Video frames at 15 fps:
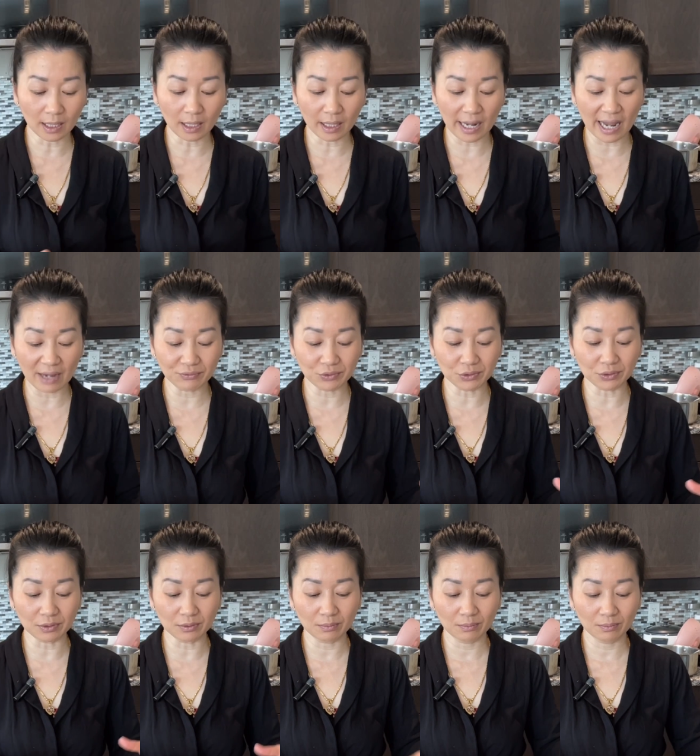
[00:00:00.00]
then
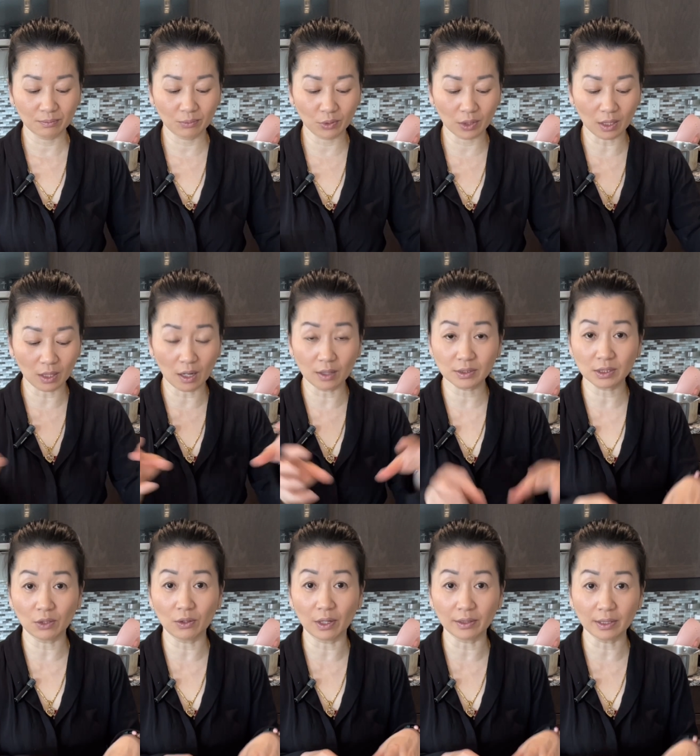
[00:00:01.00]
after put a lot of
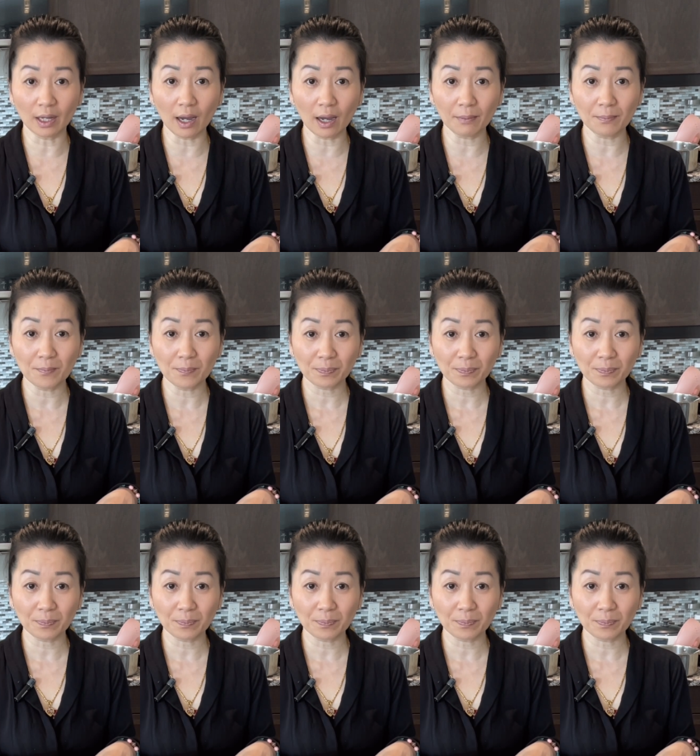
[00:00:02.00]
salt on top,